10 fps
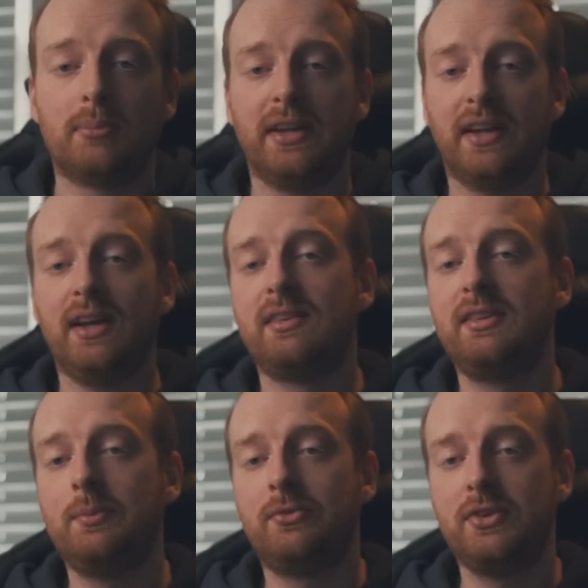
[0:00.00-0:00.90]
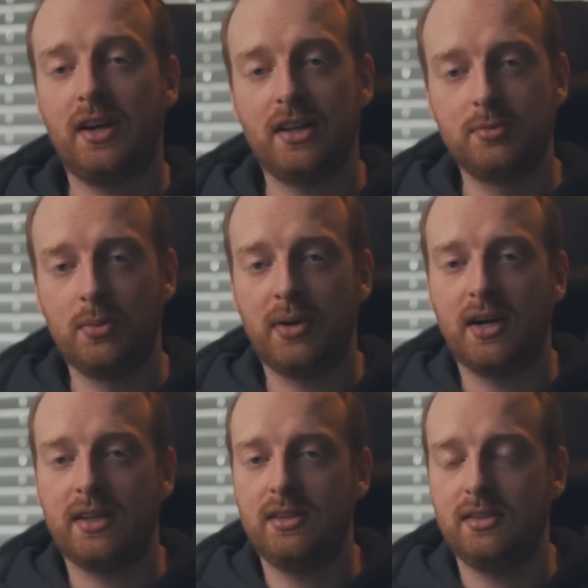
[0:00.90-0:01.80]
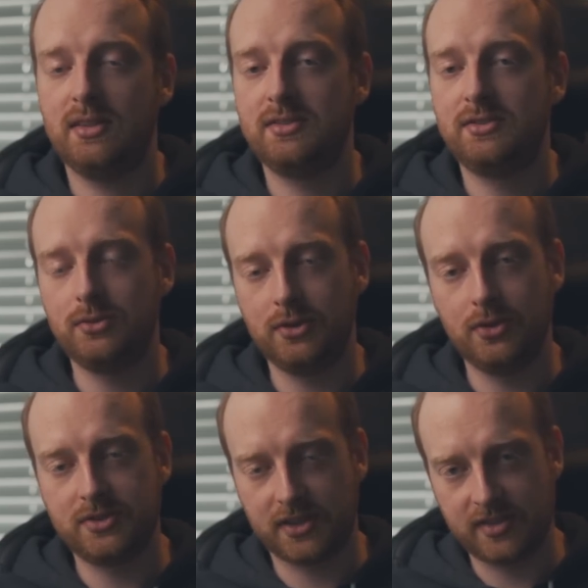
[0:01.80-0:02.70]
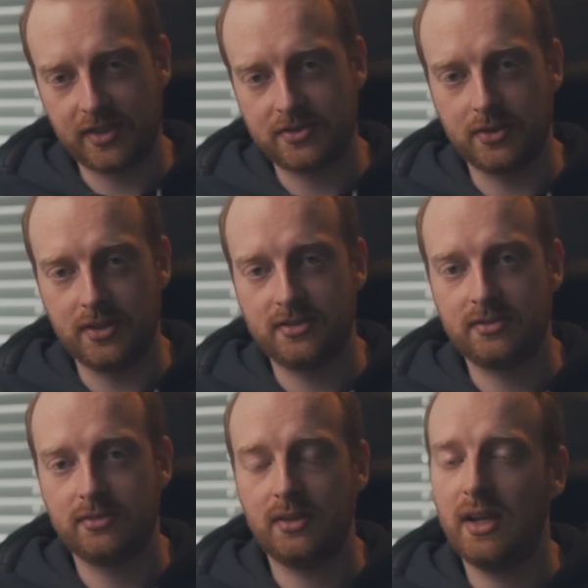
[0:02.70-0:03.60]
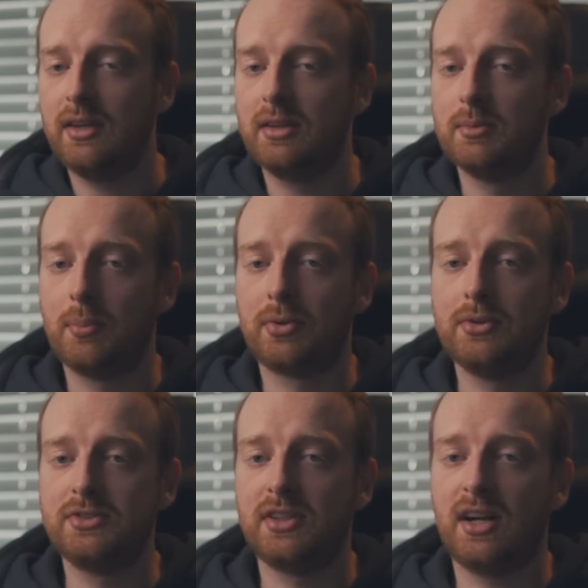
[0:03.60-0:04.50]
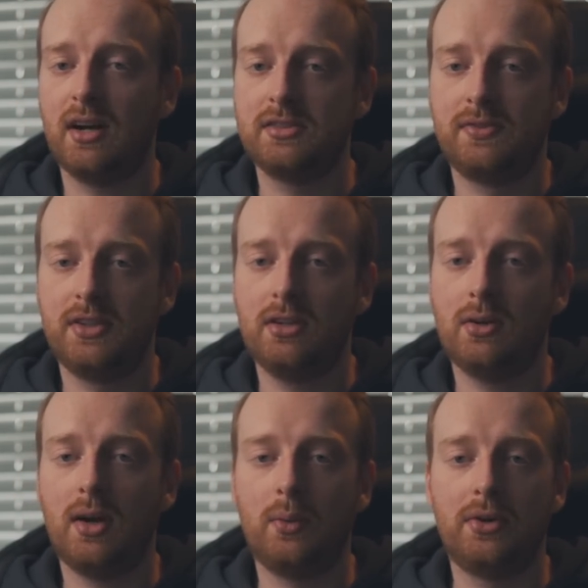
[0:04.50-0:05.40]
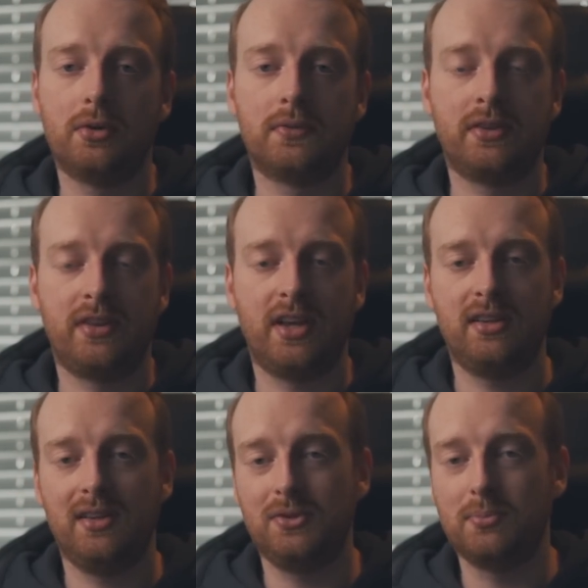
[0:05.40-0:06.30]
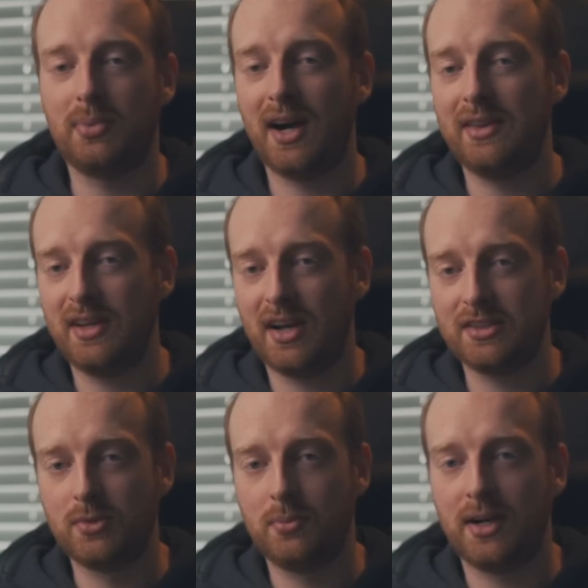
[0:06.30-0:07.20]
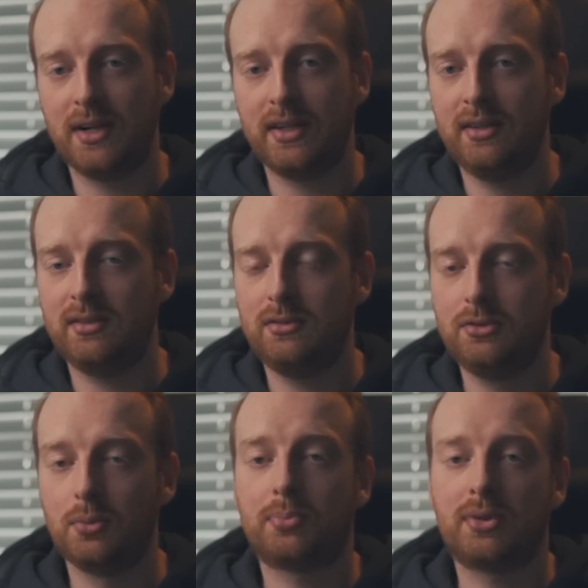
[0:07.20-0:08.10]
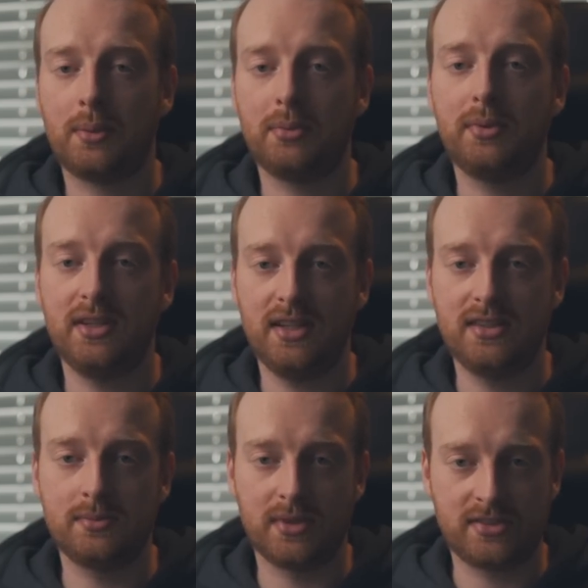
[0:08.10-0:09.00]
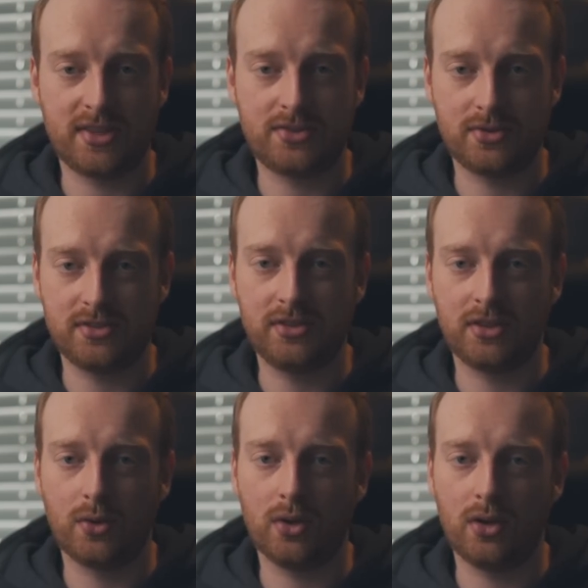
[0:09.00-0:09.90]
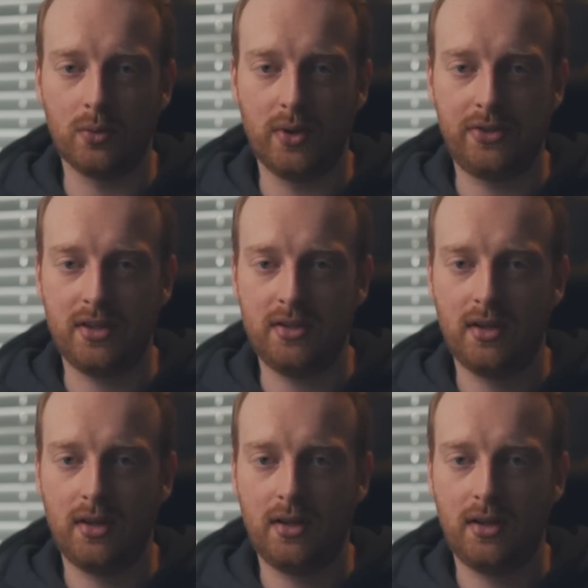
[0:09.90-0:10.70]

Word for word: My ninth tip for the Osmo Pocket is to use accessories. And in my pros and cons video, I went over that if you buy the Osmo Pocket, you'll probably need some accessories to go along with it